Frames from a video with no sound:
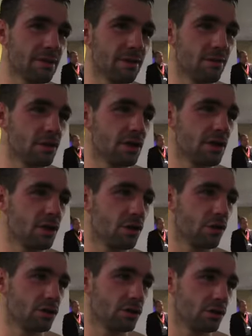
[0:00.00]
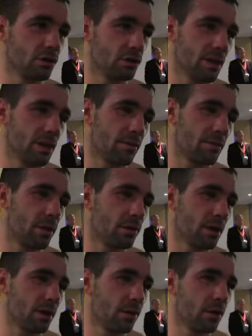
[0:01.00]
Even if I didn't knock that
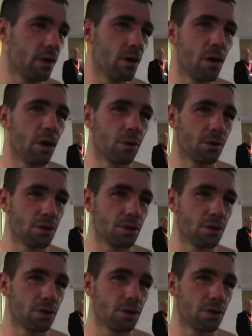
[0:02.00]
bloke out, I